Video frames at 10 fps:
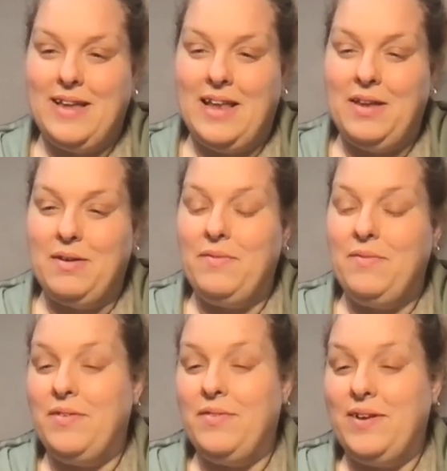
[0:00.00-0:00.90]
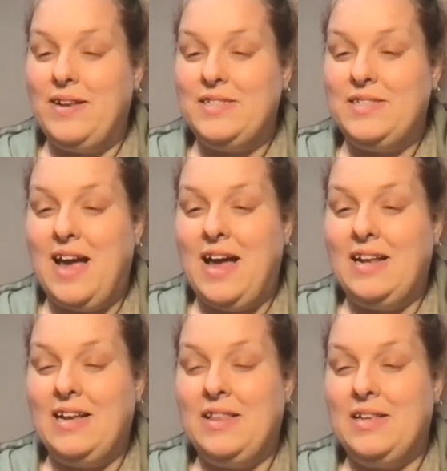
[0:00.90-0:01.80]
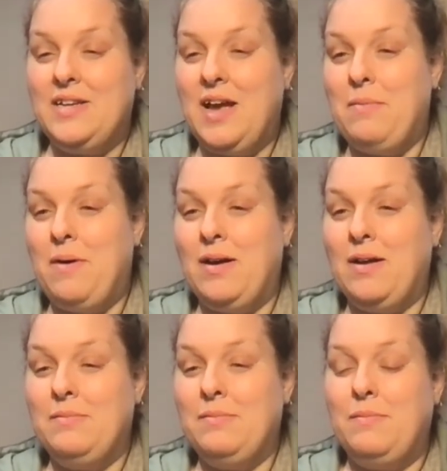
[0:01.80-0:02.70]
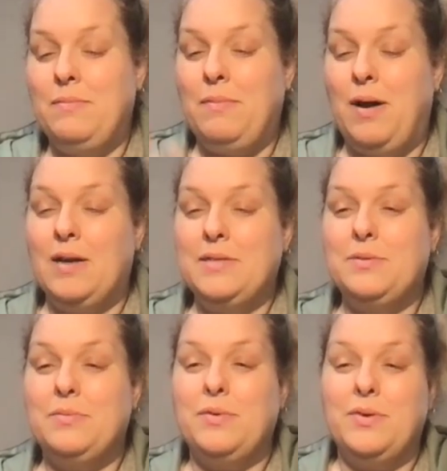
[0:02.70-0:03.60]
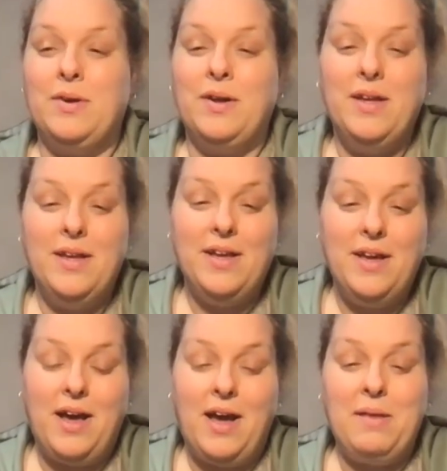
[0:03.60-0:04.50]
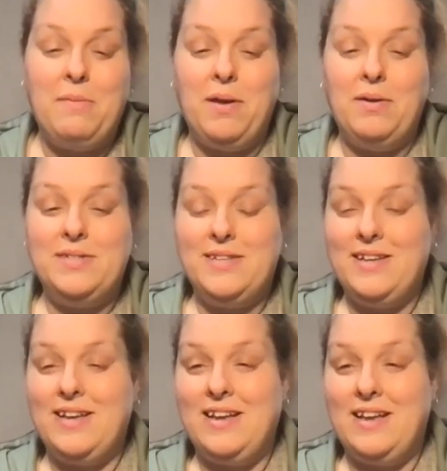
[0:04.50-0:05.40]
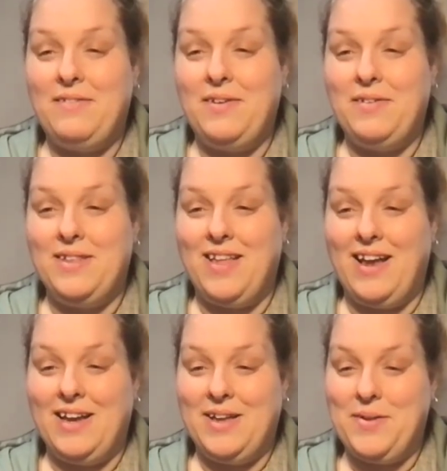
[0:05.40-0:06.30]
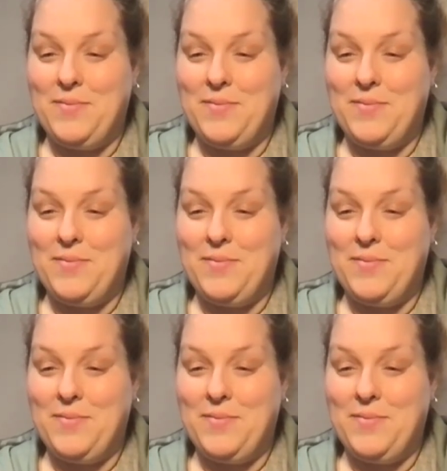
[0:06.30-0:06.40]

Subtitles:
And you can feel free to chat in the chat box or unmute if you would like.